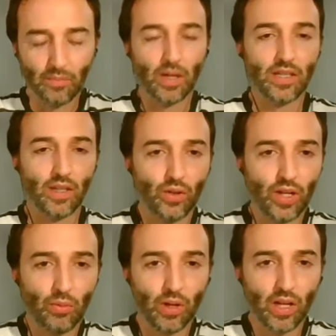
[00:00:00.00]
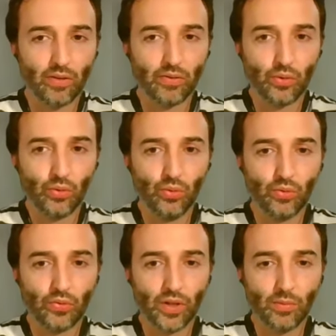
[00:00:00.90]
Barcelona, we have two
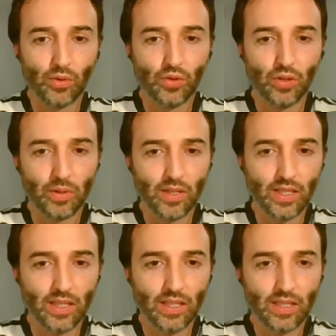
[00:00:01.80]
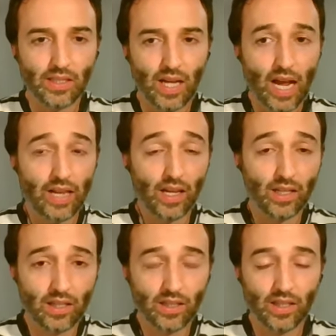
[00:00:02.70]
famous universities,
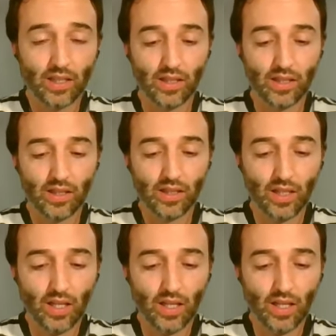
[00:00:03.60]
IAC and